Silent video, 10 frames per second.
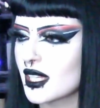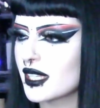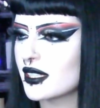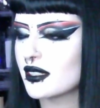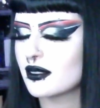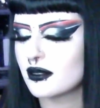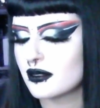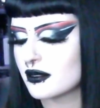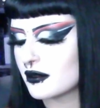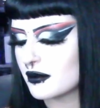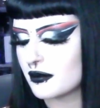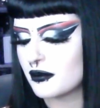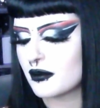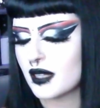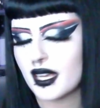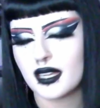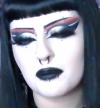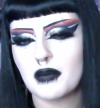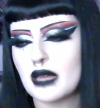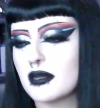You like
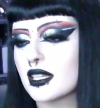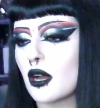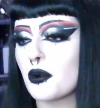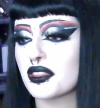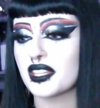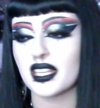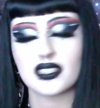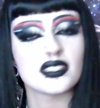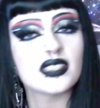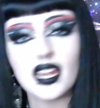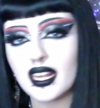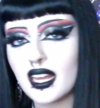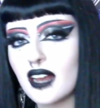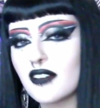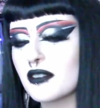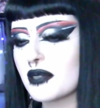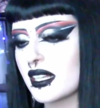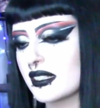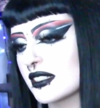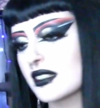maybe go with the aesthetic of it,
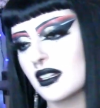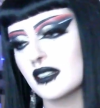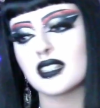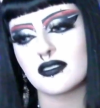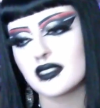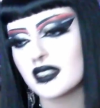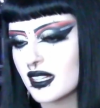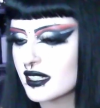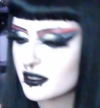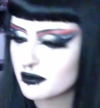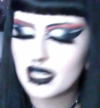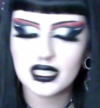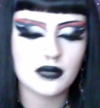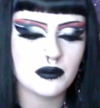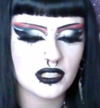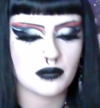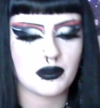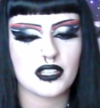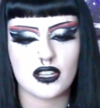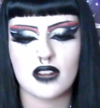because definitely it's mainly a
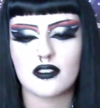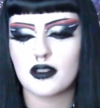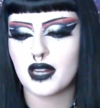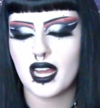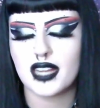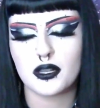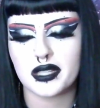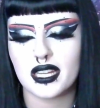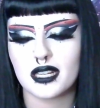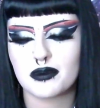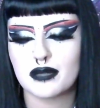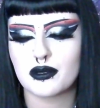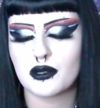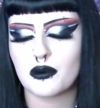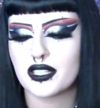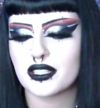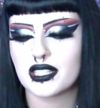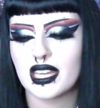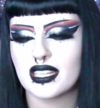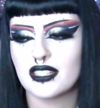music-based genre, but I know a lot of people want to
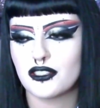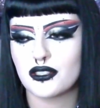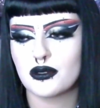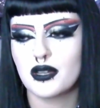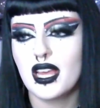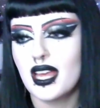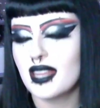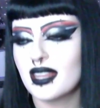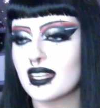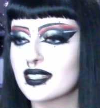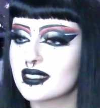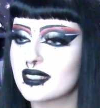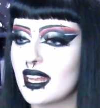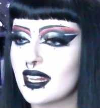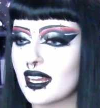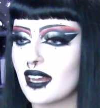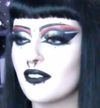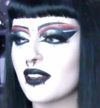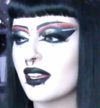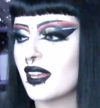get into the aesthetic of
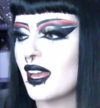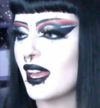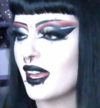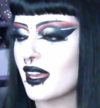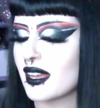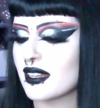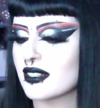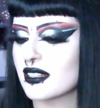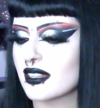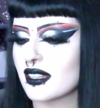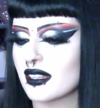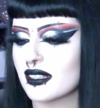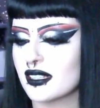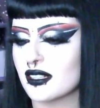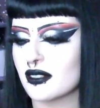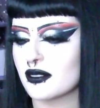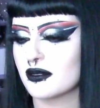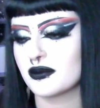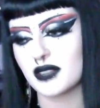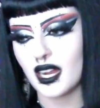it and the, you know,
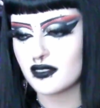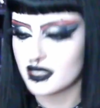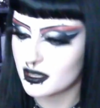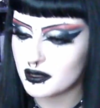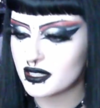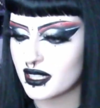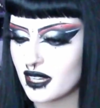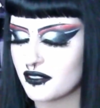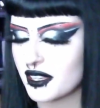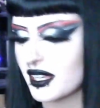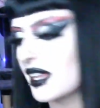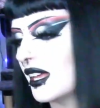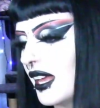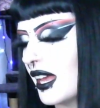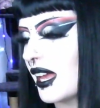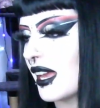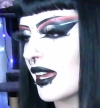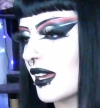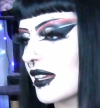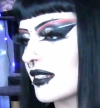obviously the music of it
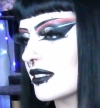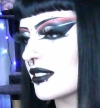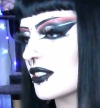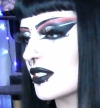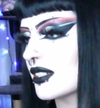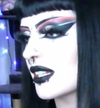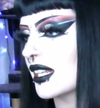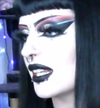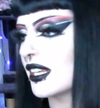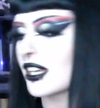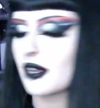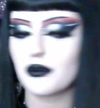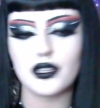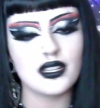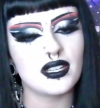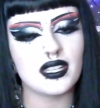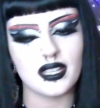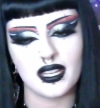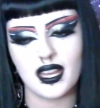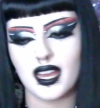and the
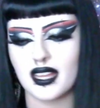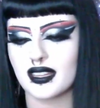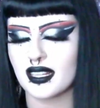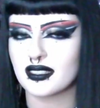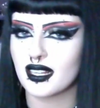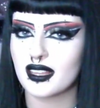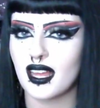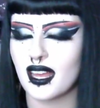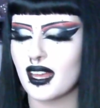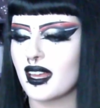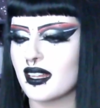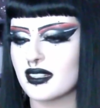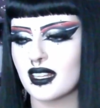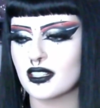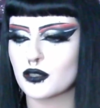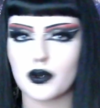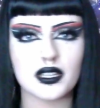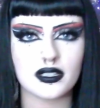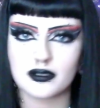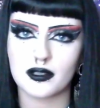community and things like that, and they just want to
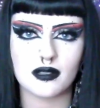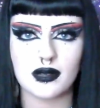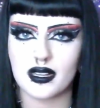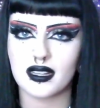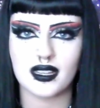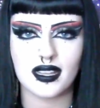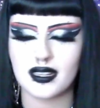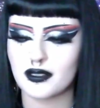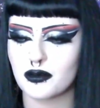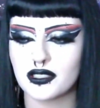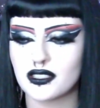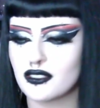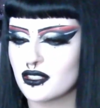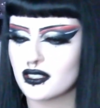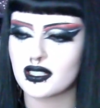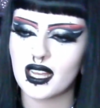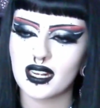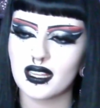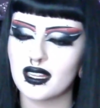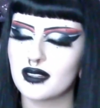learn more about it. And once you just kind
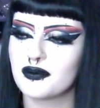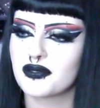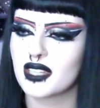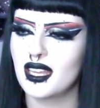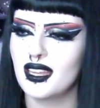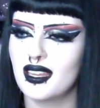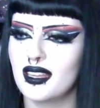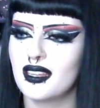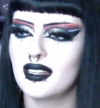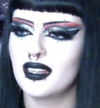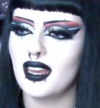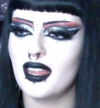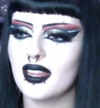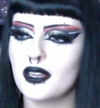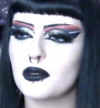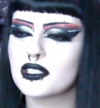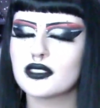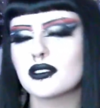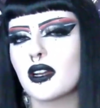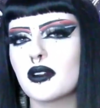of, I think once you
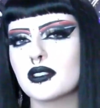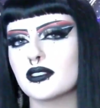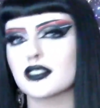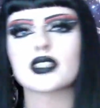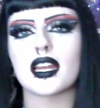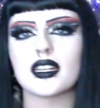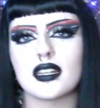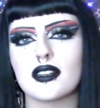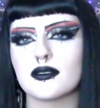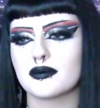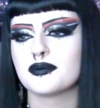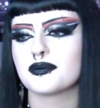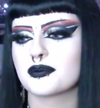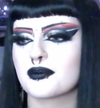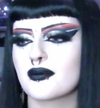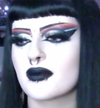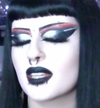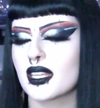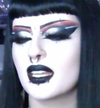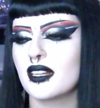know, you just kind of know.
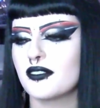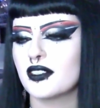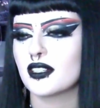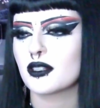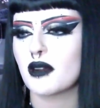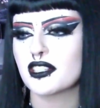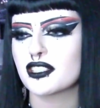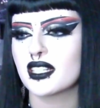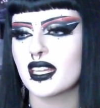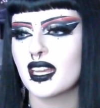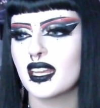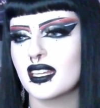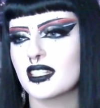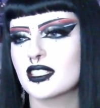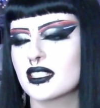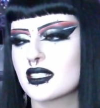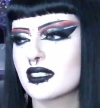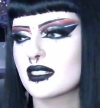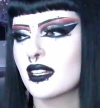And if you're questioning it, it's